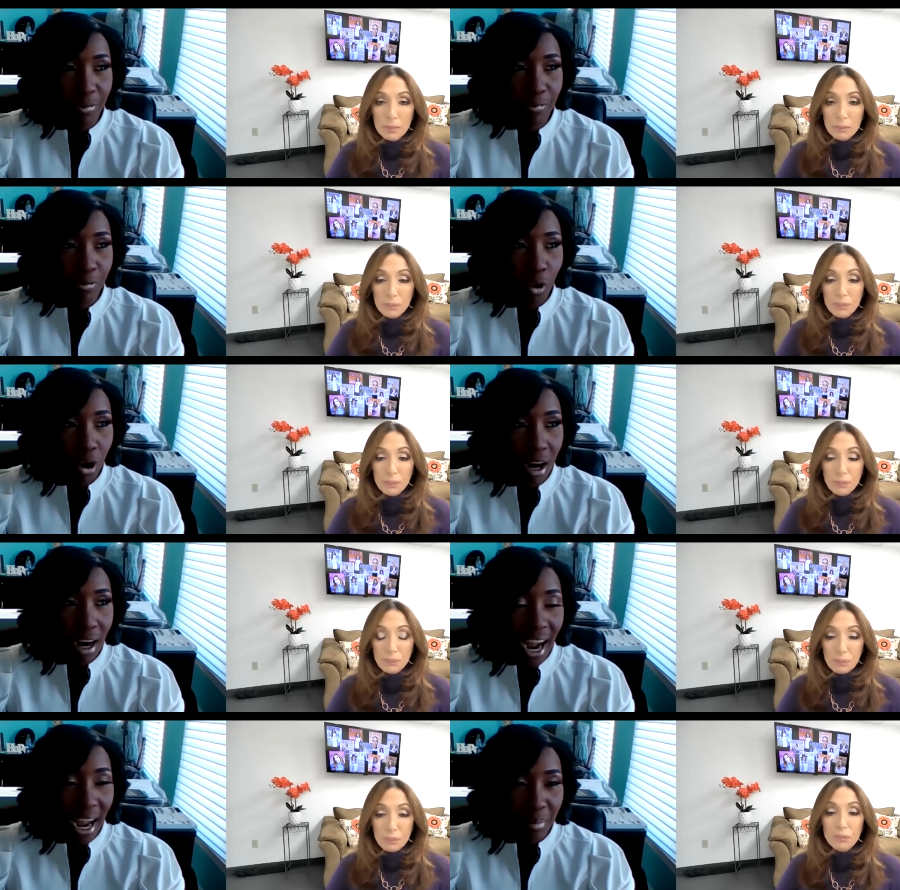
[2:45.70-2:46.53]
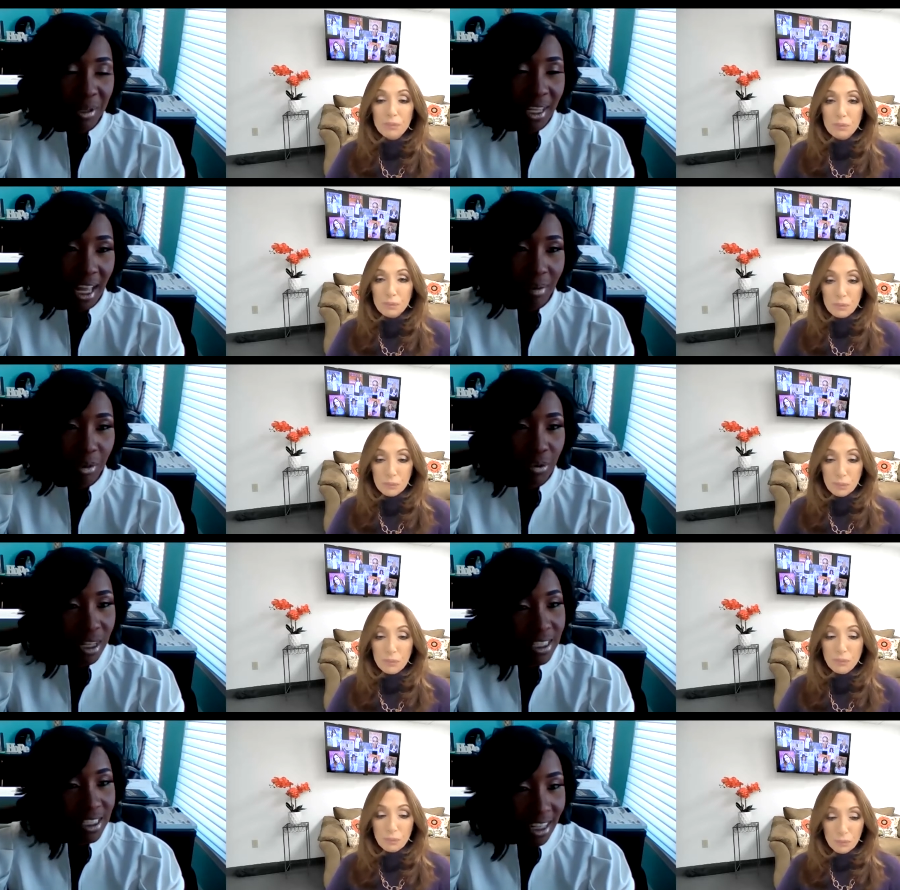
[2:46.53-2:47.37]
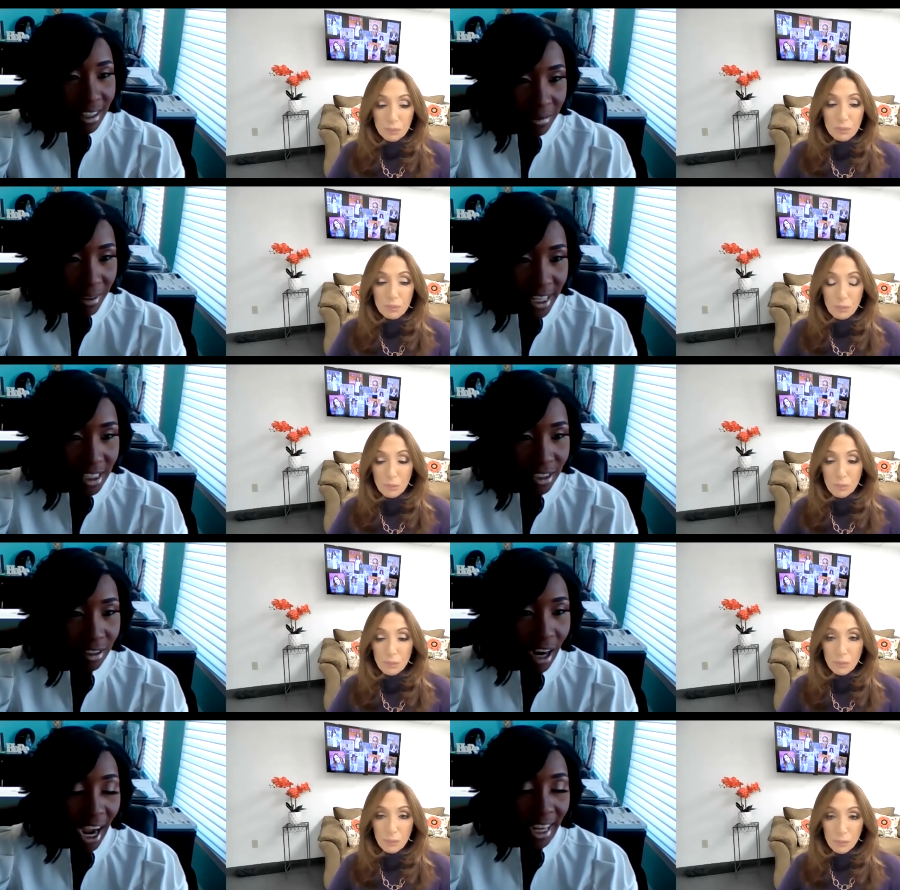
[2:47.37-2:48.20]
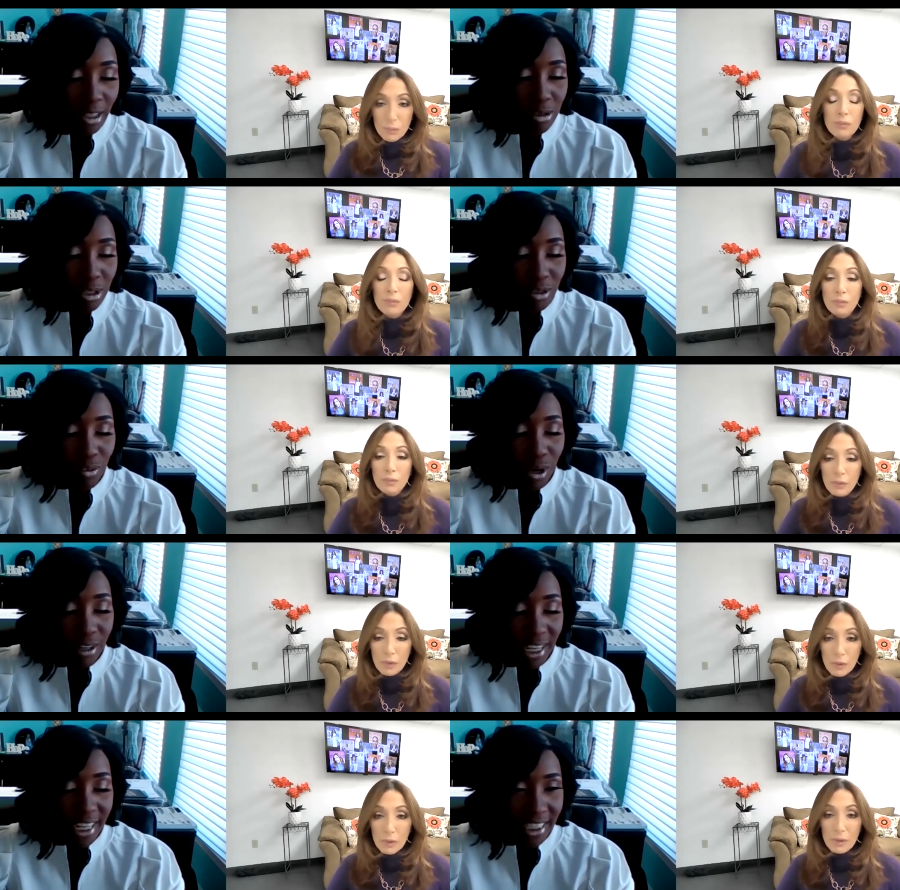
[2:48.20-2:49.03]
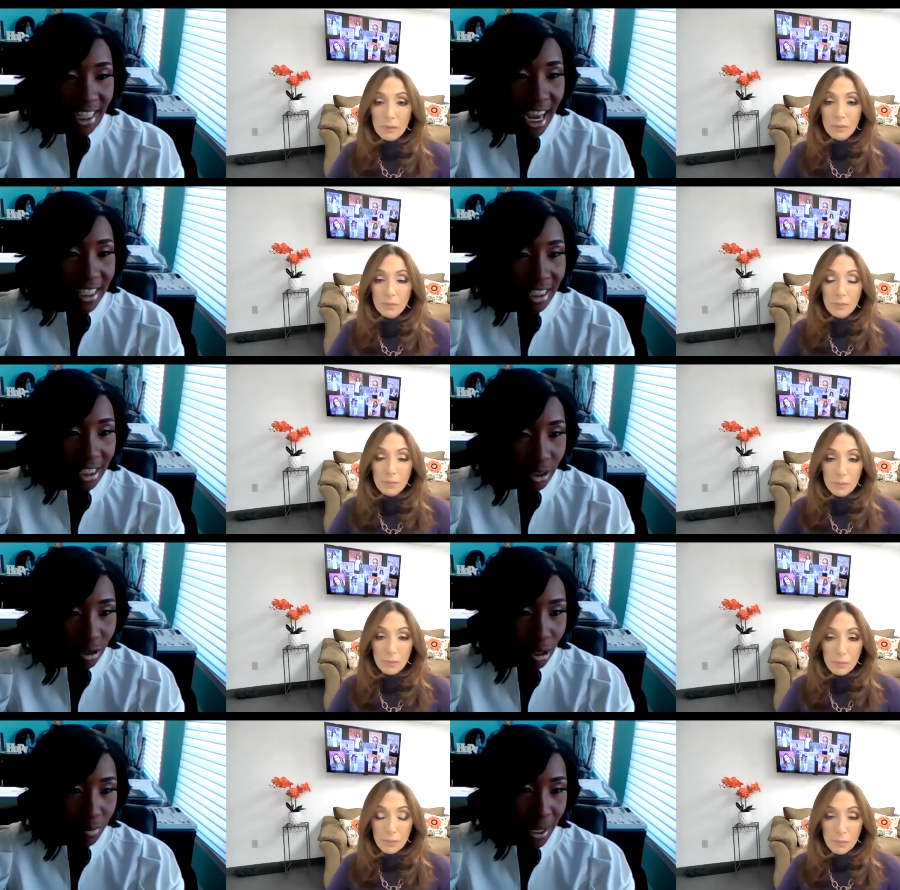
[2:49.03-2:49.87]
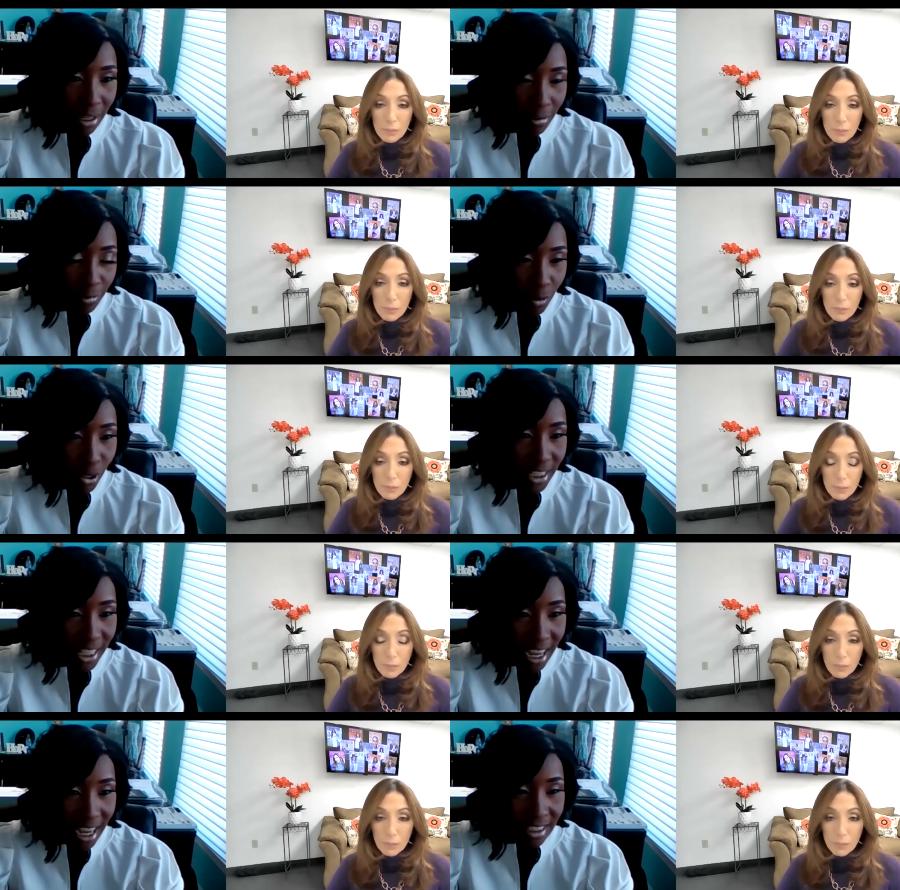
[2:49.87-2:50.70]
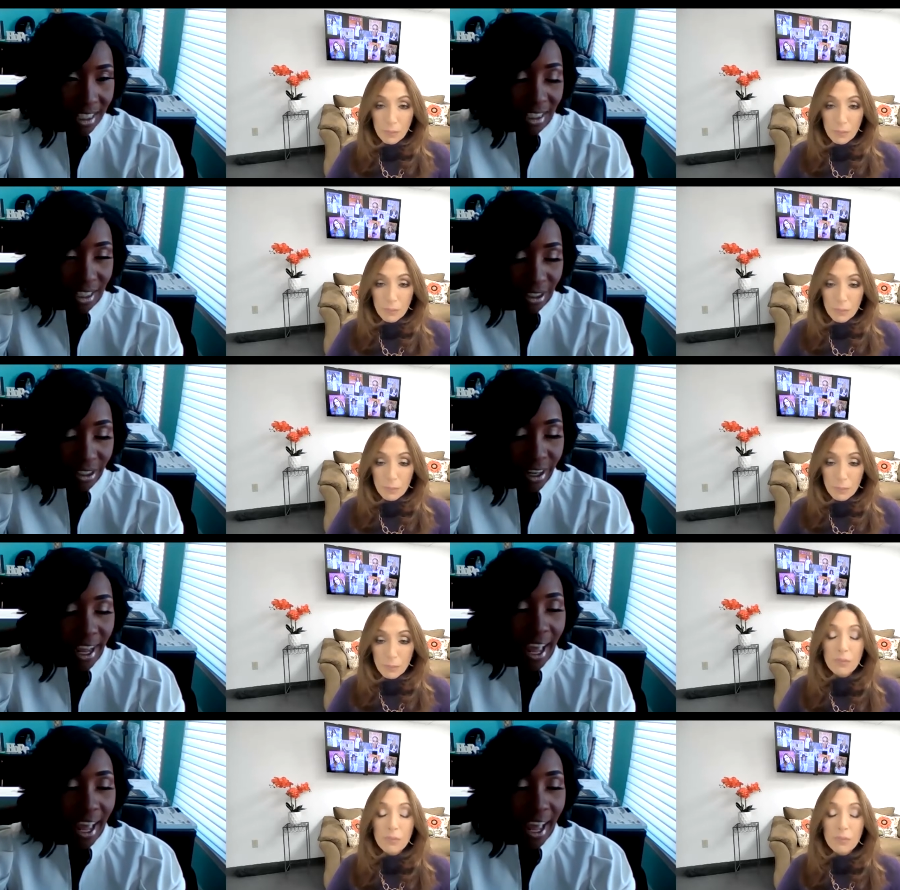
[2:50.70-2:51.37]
Speaker 1: before I became a real estate investor, I used to work at Johnson Controls making forty thousand dollars a year.